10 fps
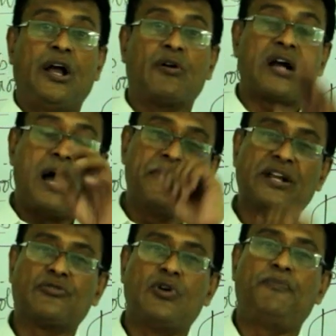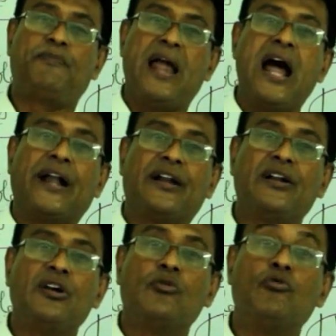Now coming to a
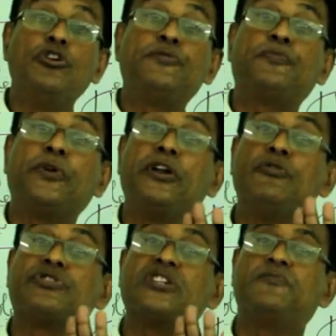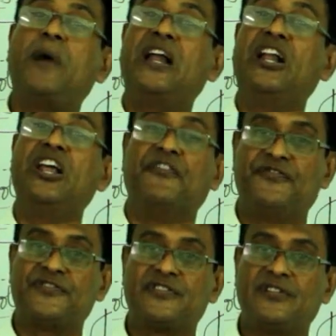plant which produces by
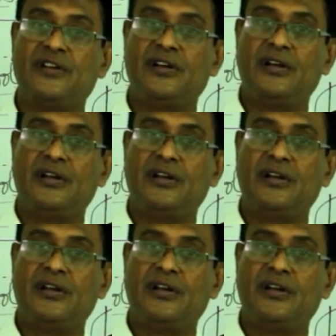leaves.